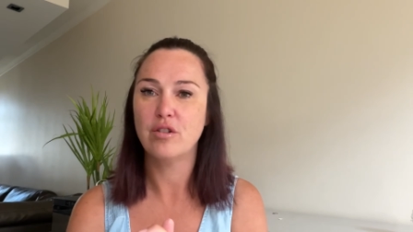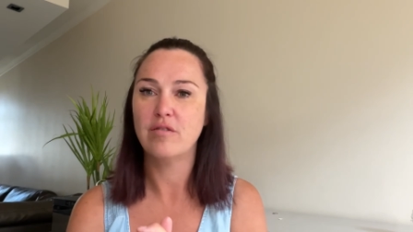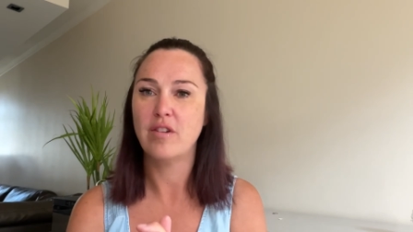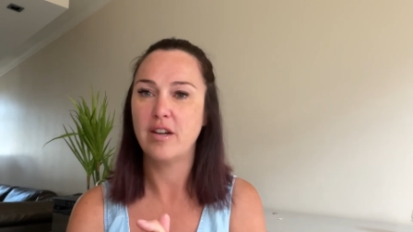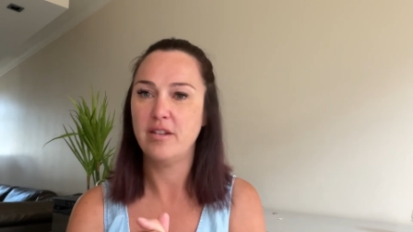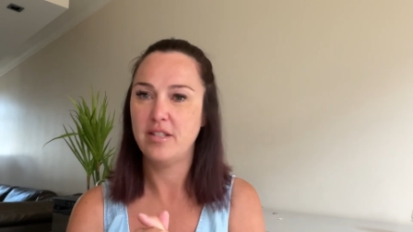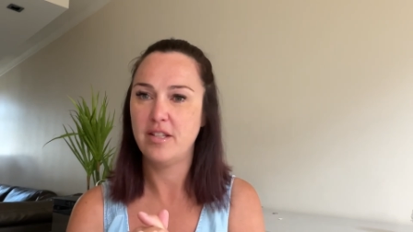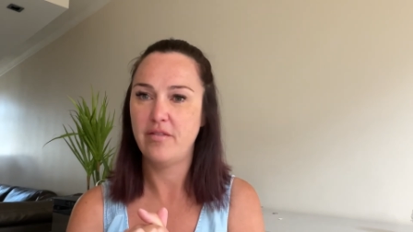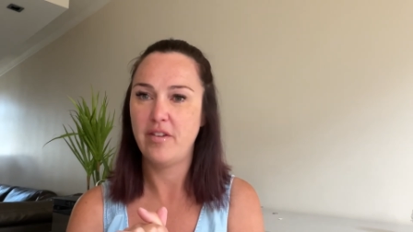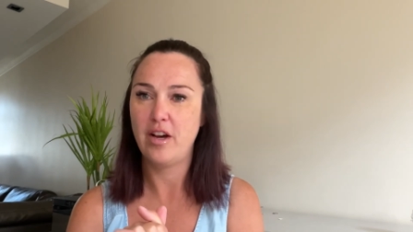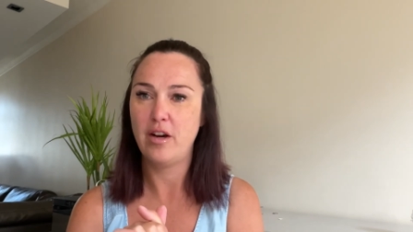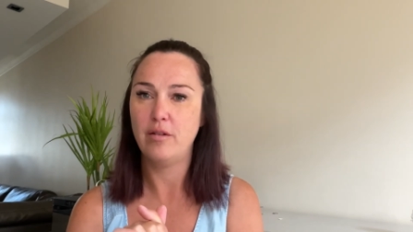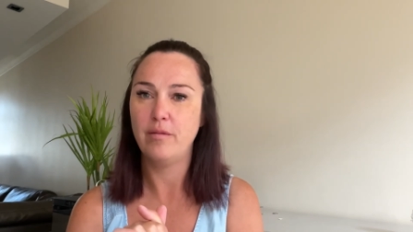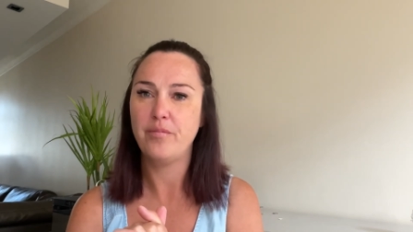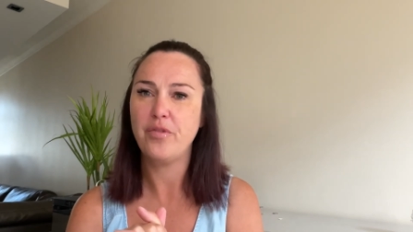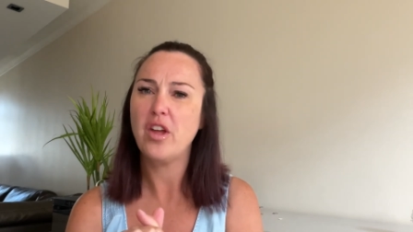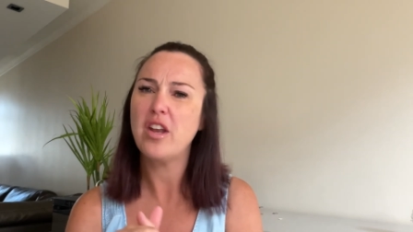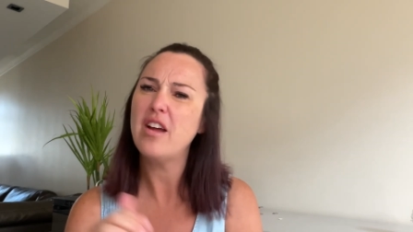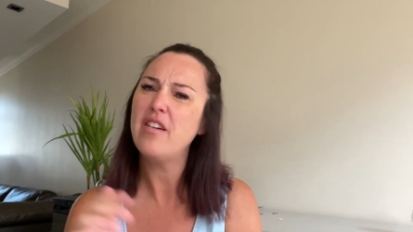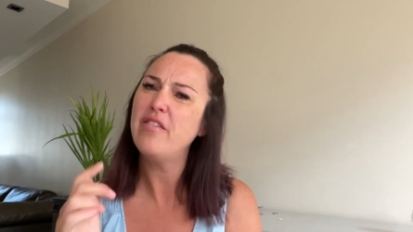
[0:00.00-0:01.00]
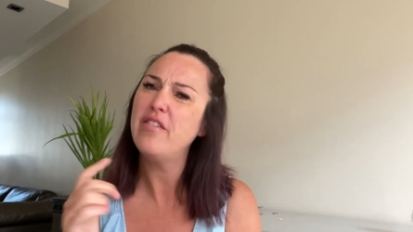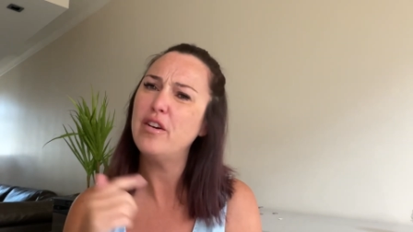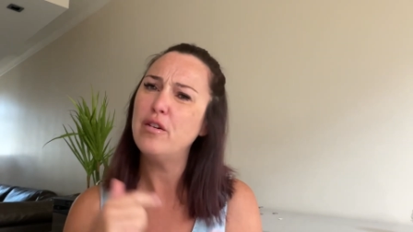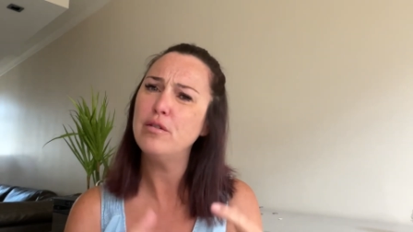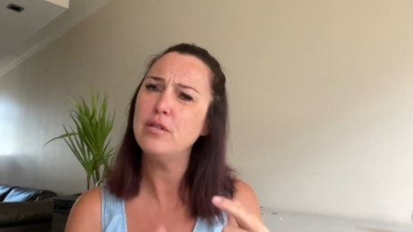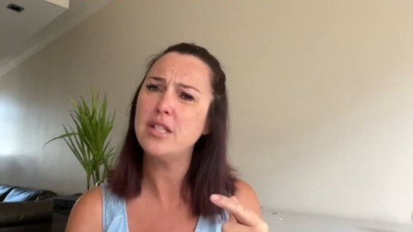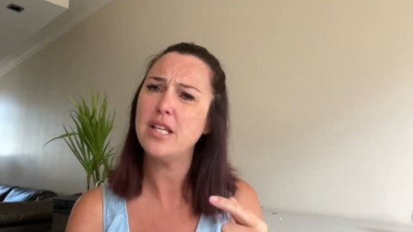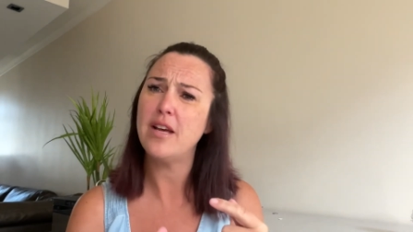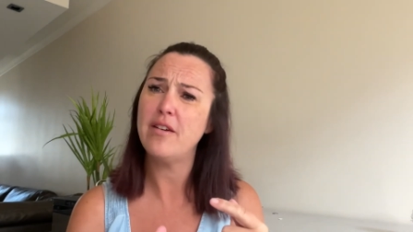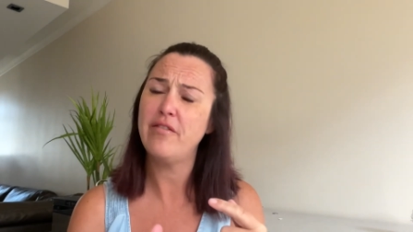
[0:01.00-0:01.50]
Roosevelt. And I feel,
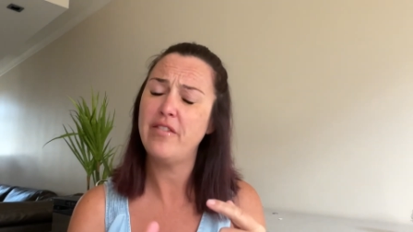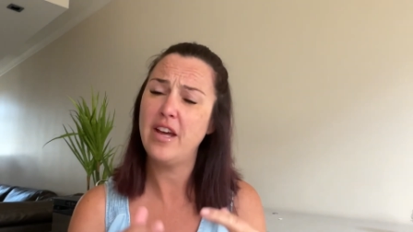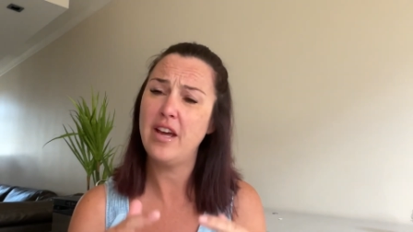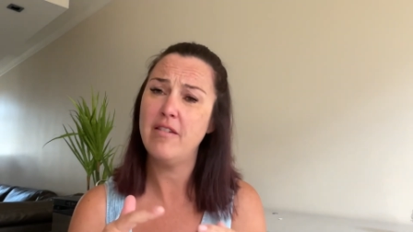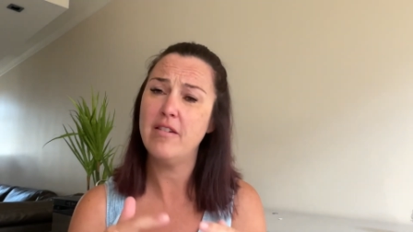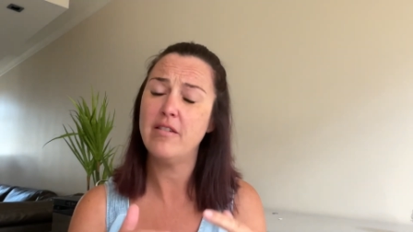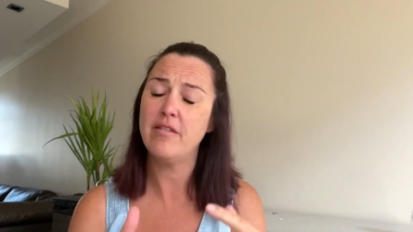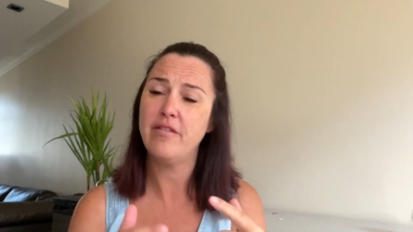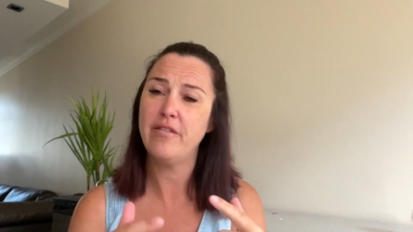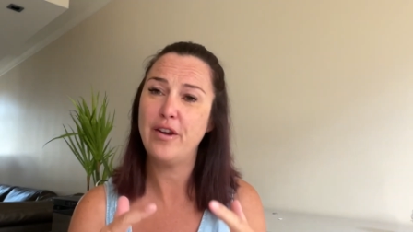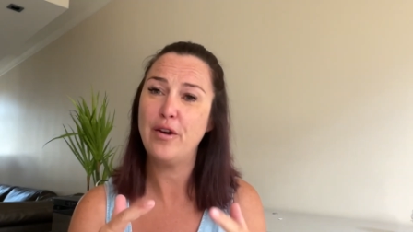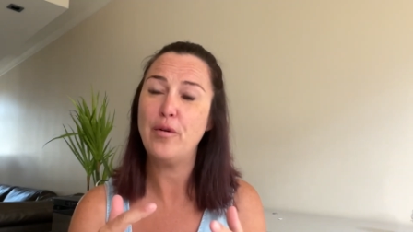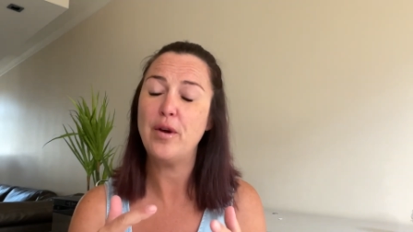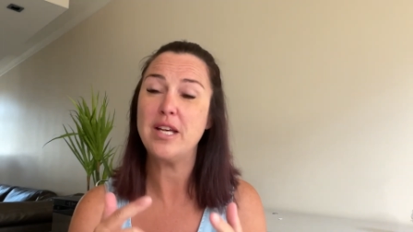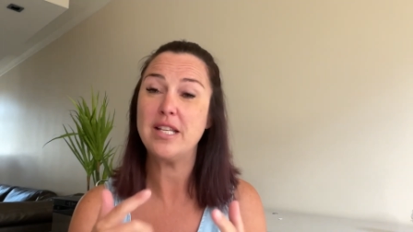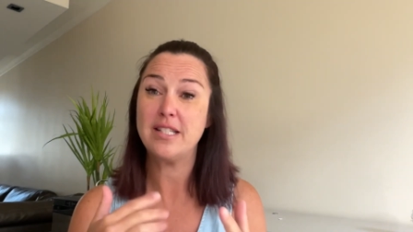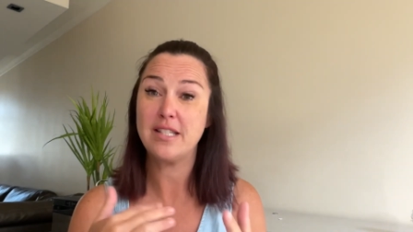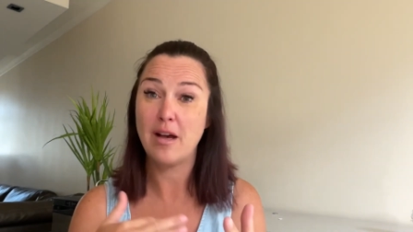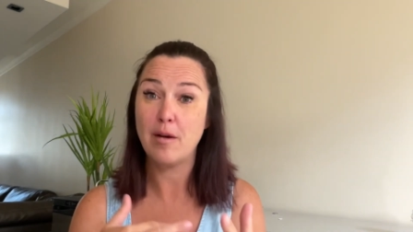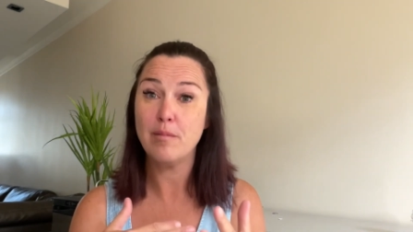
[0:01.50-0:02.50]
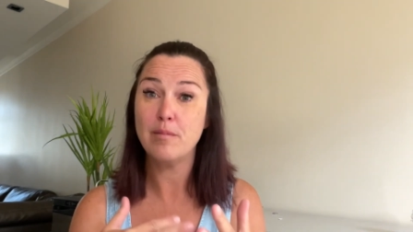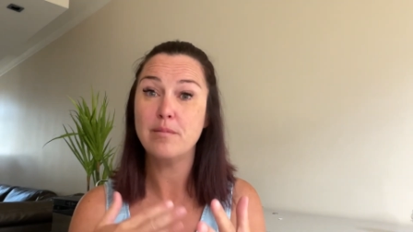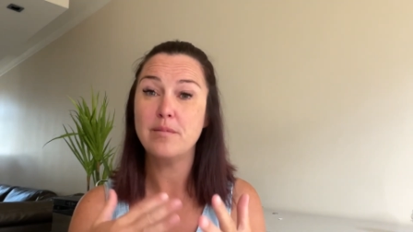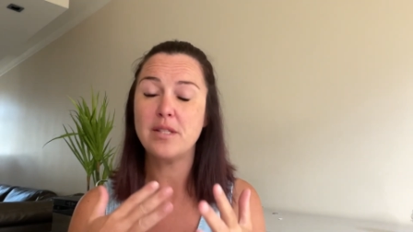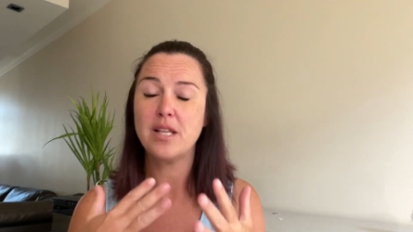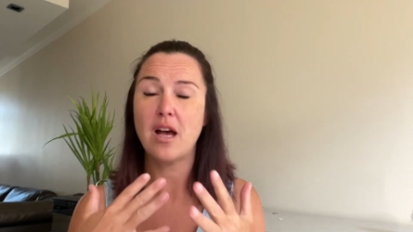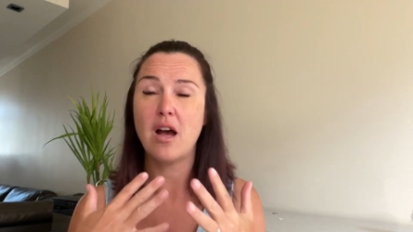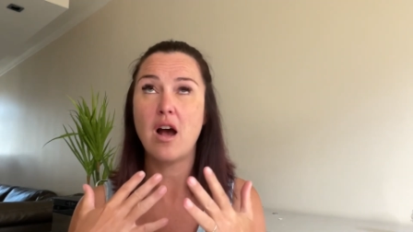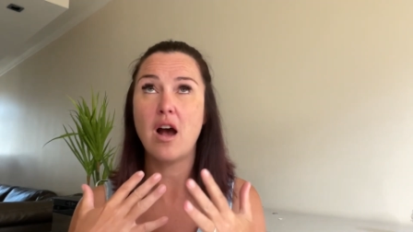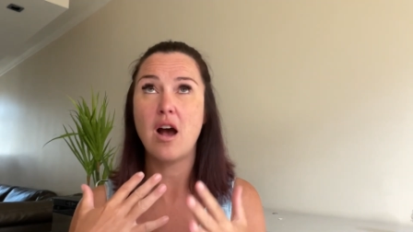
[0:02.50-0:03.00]
feel, feel it
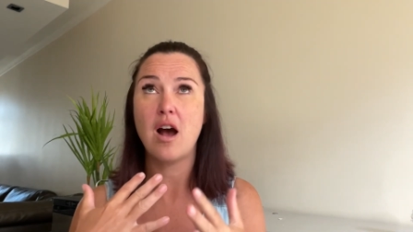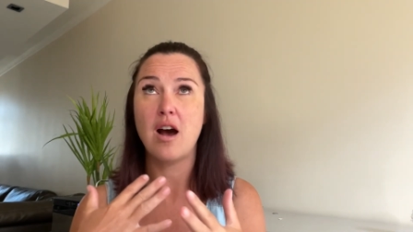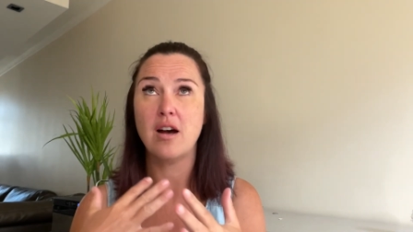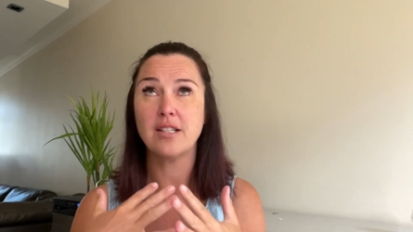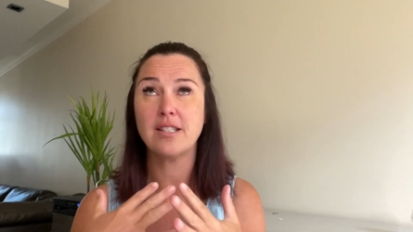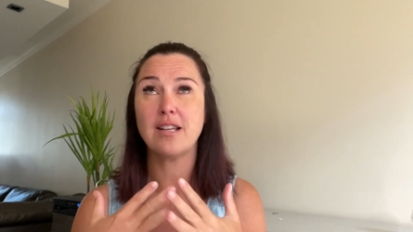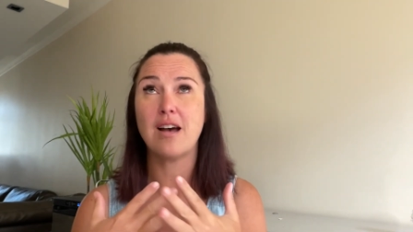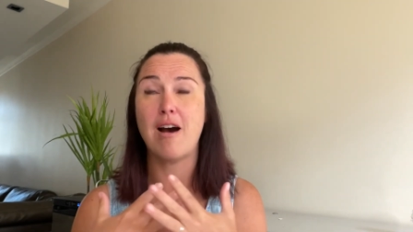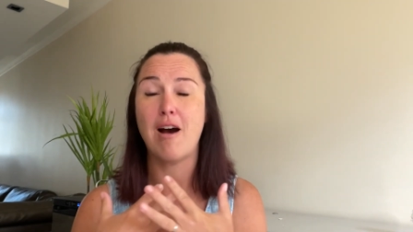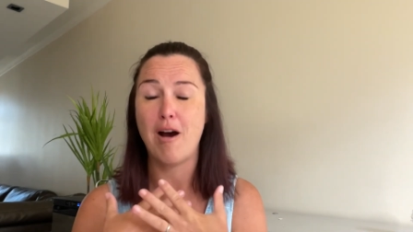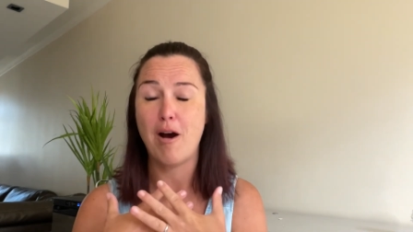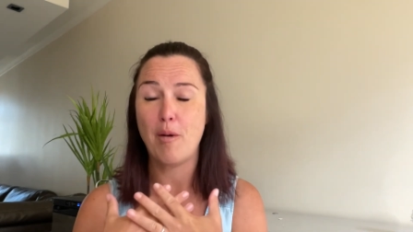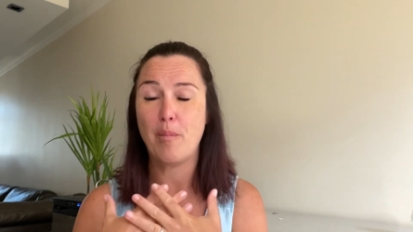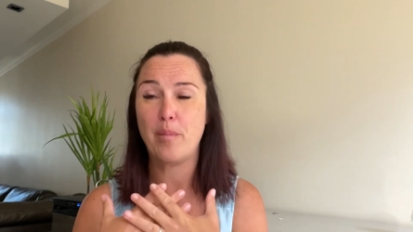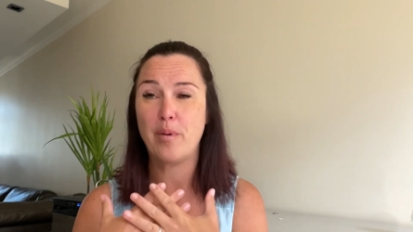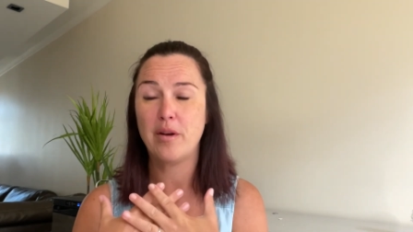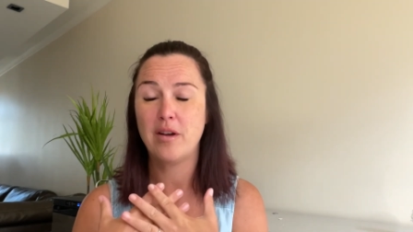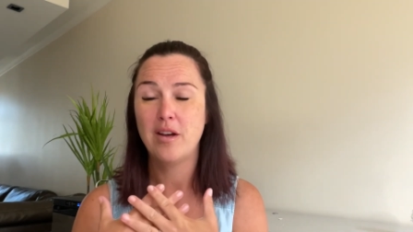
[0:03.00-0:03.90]
sums us up